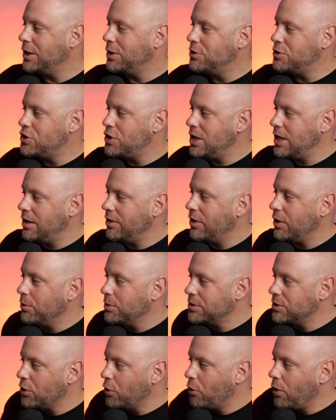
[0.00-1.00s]
Eugene, there
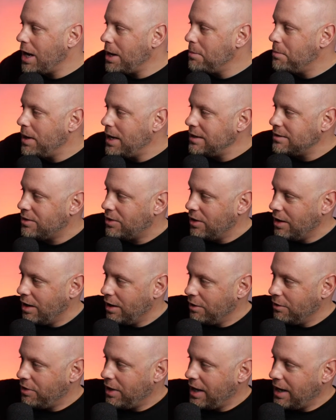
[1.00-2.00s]
was an Orion base
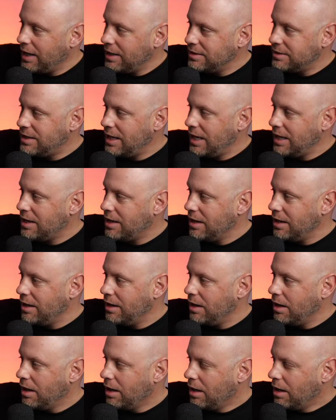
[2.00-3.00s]
there that had
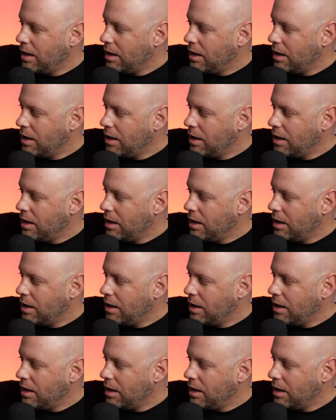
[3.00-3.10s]
taken